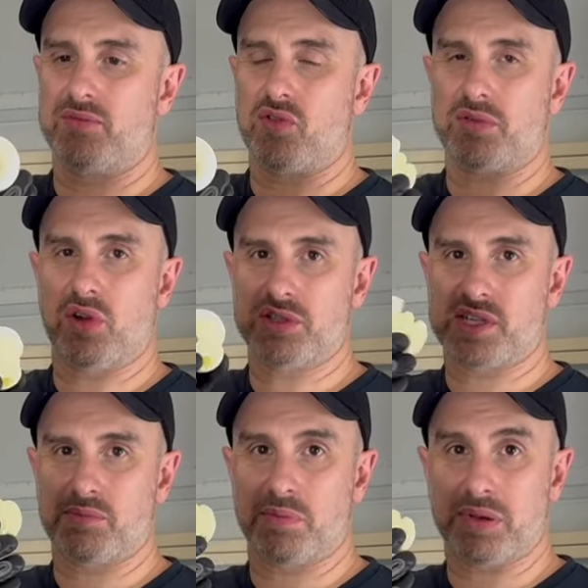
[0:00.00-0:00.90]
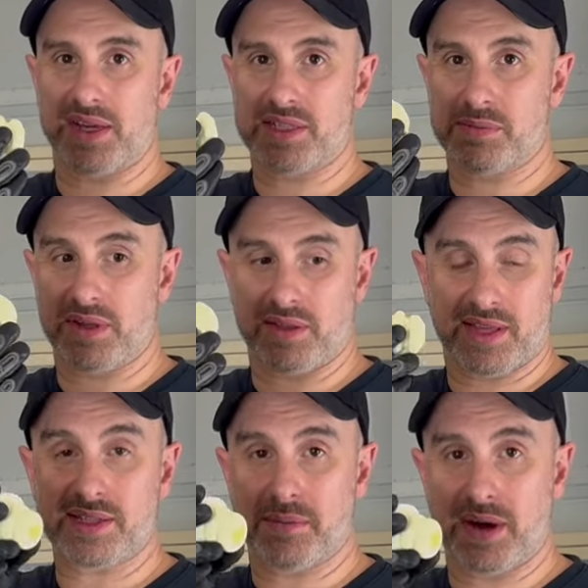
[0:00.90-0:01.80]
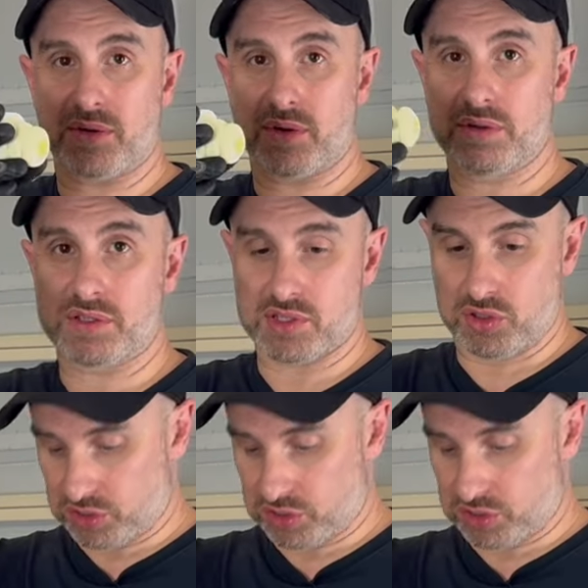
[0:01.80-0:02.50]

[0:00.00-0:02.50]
got some replacement. These are Munros, not